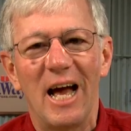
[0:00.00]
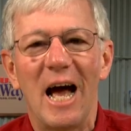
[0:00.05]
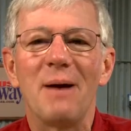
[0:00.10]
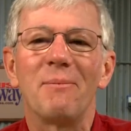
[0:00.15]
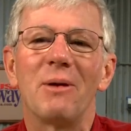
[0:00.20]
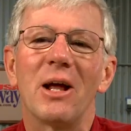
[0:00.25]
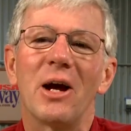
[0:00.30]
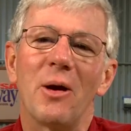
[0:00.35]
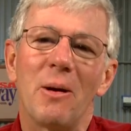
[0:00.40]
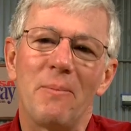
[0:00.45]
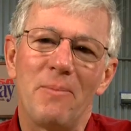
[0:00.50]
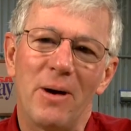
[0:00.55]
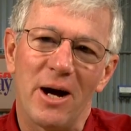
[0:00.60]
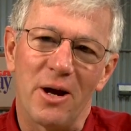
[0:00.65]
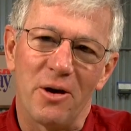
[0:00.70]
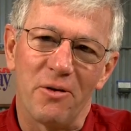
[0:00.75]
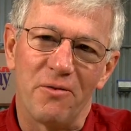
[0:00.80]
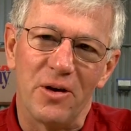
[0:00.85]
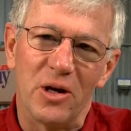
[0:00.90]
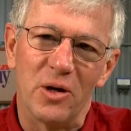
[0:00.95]
I'm Larry
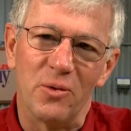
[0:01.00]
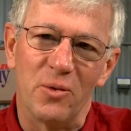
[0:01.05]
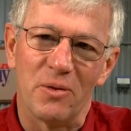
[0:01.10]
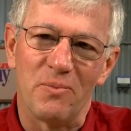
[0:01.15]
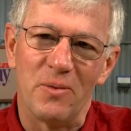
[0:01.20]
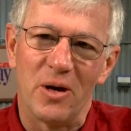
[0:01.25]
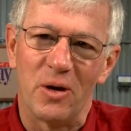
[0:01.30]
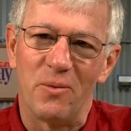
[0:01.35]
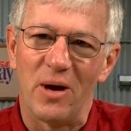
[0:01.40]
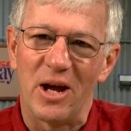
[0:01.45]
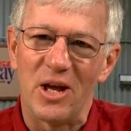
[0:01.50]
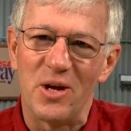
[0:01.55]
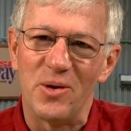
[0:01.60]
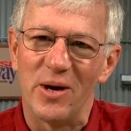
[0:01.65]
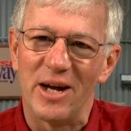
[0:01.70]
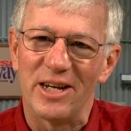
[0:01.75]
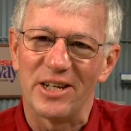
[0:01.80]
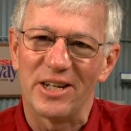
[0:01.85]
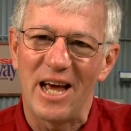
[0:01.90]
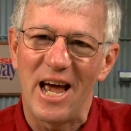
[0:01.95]
Potterfield with Midway
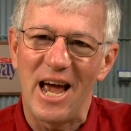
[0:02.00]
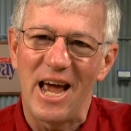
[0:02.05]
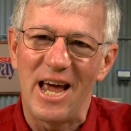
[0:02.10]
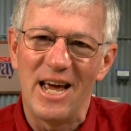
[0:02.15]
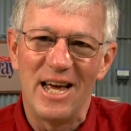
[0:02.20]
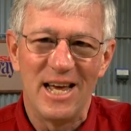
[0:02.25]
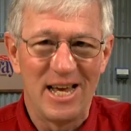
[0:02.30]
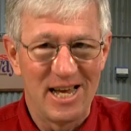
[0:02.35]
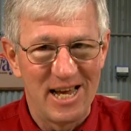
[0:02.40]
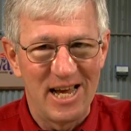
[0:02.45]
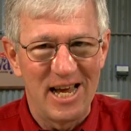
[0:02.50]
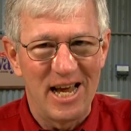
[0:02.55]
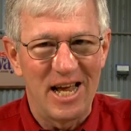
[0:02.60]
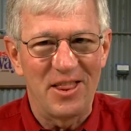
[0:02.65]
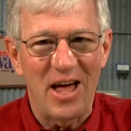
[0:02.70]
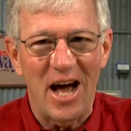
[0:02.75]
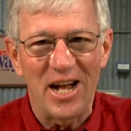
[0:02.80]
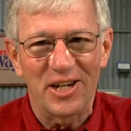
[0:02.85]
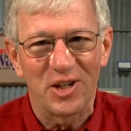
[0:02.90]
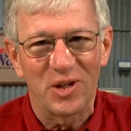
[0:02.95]
USA,
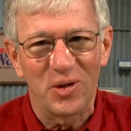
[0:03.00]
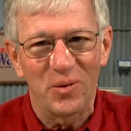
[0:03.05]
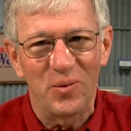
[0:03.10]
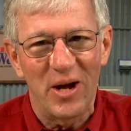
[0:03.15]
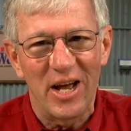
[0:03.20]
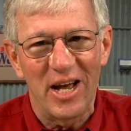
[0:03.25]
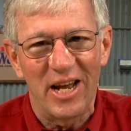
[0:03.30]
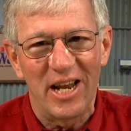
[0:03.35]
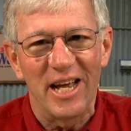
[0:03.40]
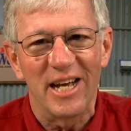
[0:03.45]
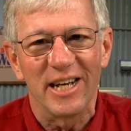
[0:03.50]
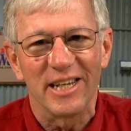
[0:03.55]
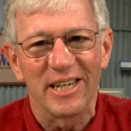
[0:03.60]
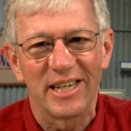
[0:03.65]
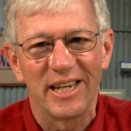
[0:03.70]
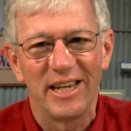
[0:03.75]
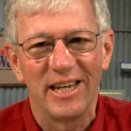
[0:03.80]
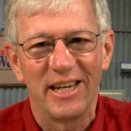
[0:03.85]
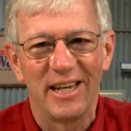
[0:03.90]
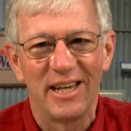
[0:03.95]
and that's the way it
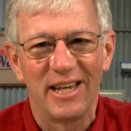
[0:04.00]
is.